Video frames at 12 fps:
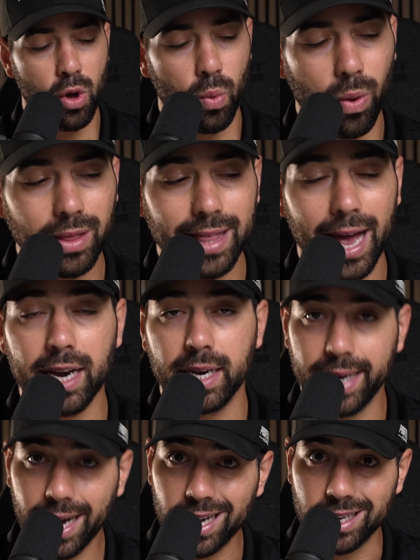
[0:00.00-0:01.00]
What that
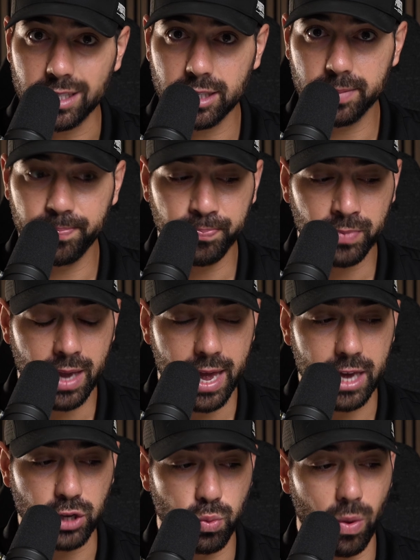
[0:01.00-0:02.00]
does
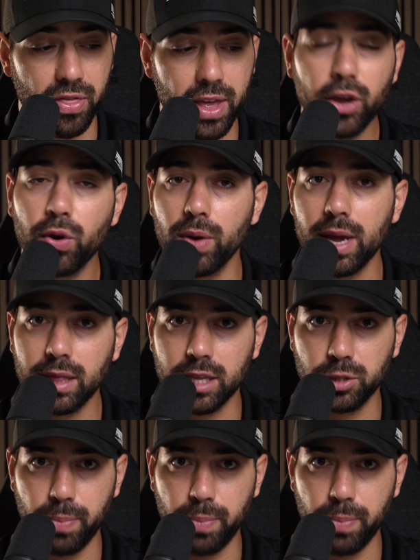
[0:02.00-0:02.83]
is when they create this